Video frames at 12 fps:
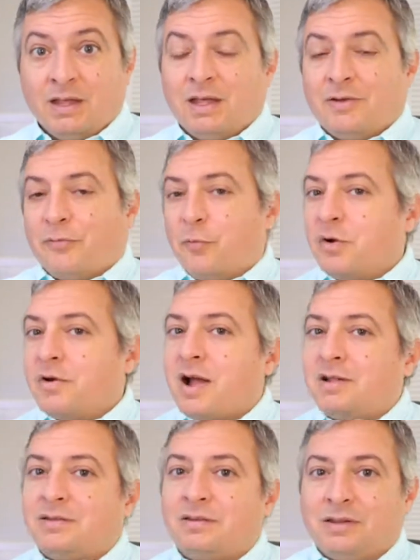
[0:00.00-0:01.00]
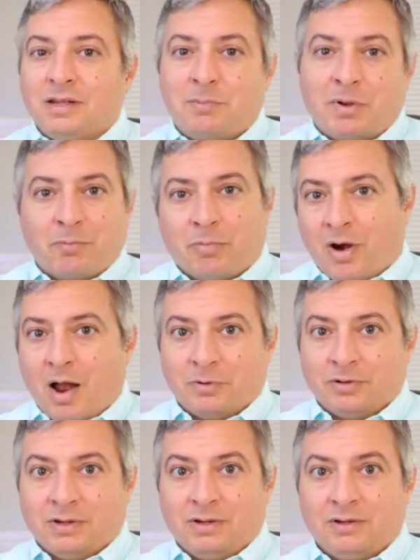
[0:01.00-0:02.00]
If we're not sleeping
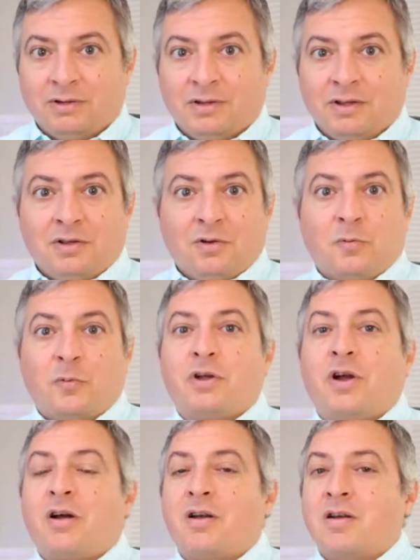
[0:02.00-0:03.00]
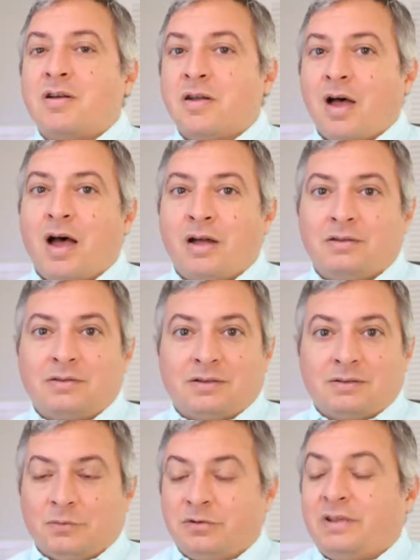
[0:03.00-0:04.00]
properly, we're
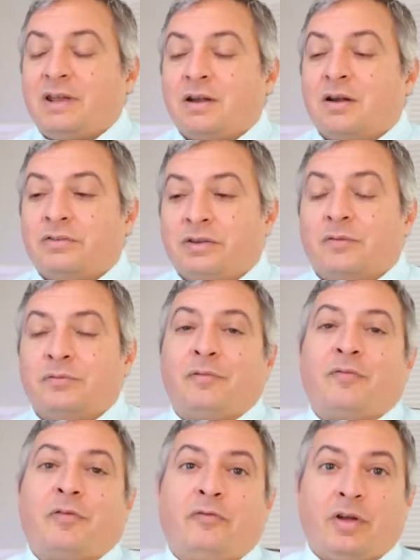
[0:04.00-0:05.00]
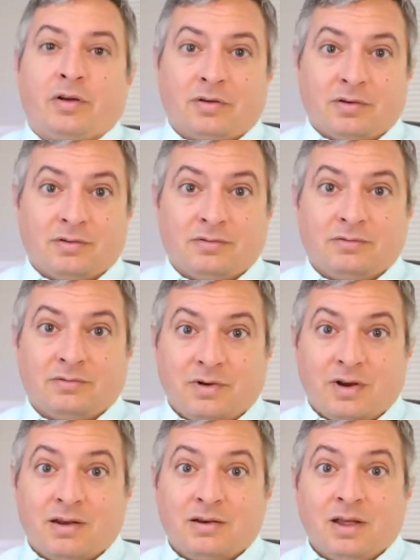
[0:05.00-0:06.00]
setting ourselves up for failure,
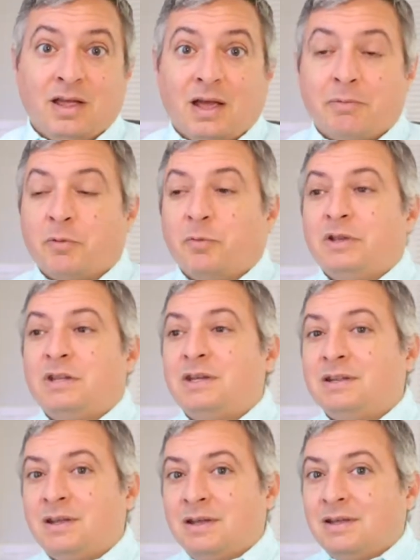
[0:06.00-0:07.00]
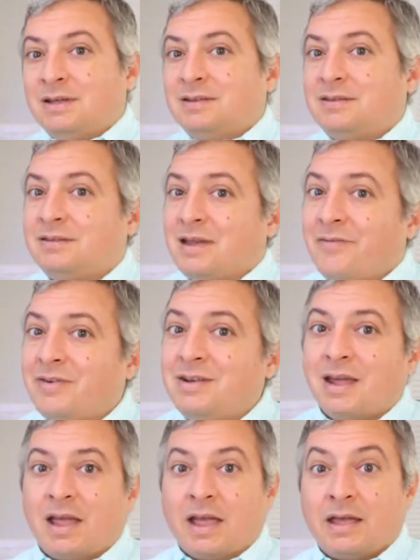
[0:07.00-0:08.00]
right? I mean, we need 7
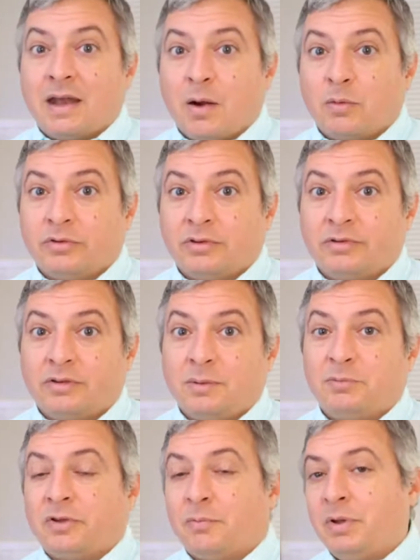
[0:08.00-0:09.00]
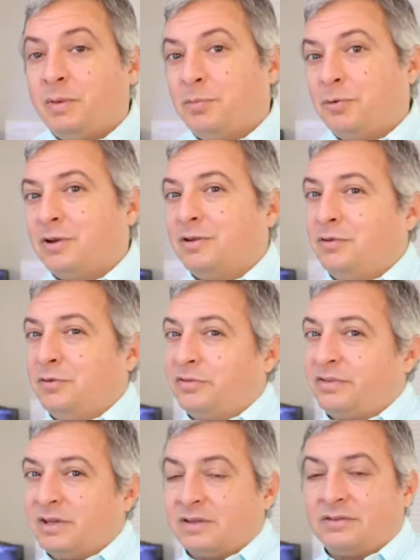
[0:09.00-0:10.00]
to 8 hours of sleep. Some people can do
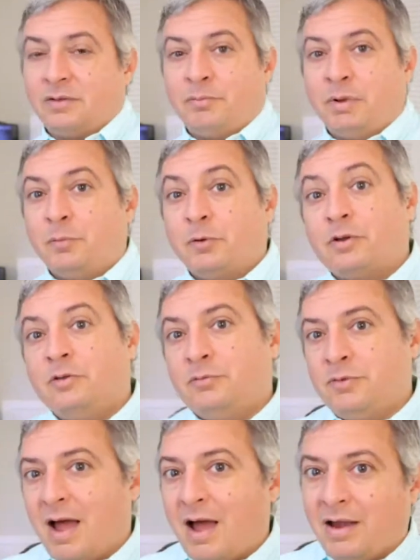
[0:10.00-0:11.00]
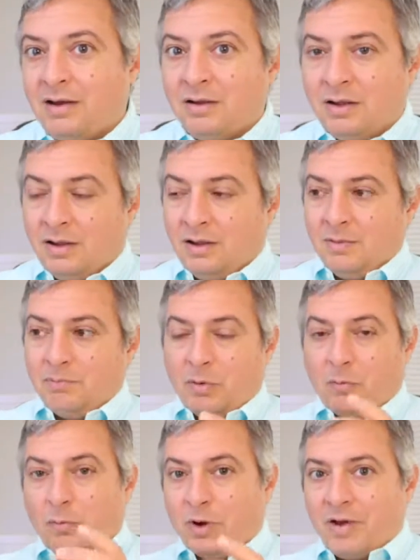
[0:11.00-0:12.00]
six, some people can do nine,
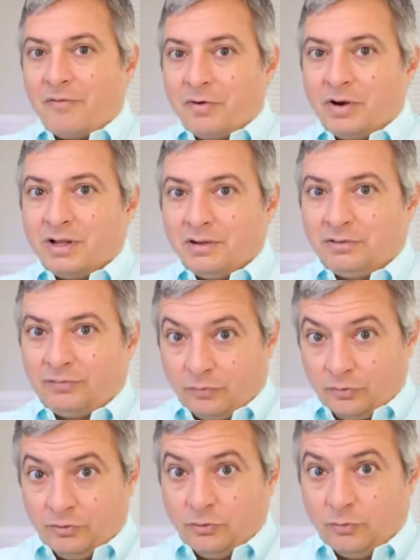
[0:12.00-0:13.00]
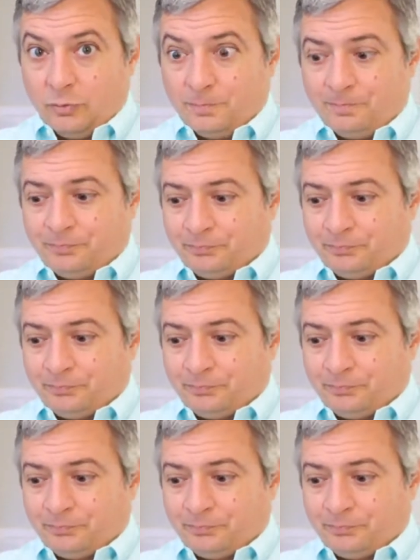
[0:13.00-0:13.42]
but whatever it is for you,